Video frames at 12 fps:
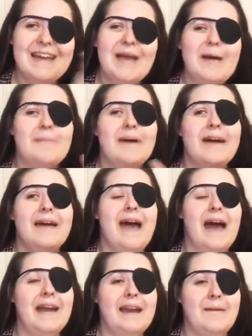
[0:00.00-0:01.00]
But
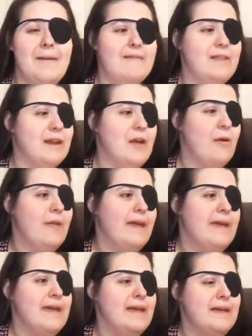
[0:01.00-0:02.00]
I ended up having to go,
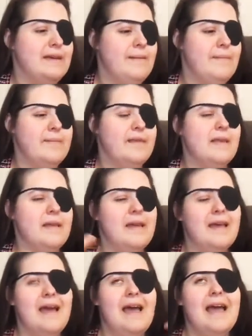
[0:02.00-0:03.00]
like, get,
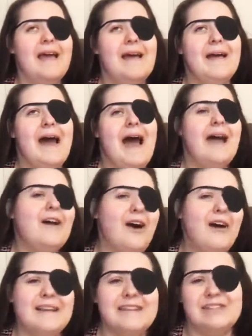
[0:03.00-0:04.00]
I
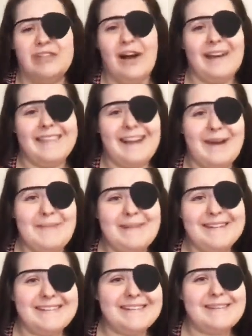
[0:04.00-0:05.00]
called it shock
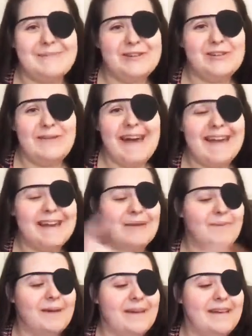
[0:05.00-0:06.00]
therapy just to be
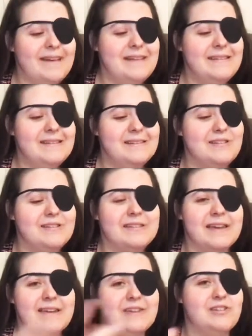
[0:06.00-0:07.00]
dramatic, but it's just,
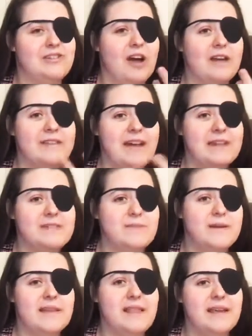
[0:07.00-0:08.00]
like, a shock test
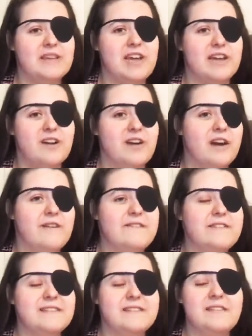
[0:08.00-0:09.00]
where they, like, check your
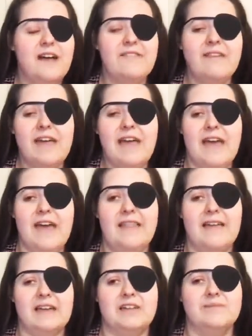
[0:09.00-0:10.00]
nerves and stuff, and,
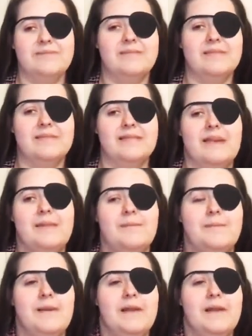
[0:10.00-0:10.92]
like, they put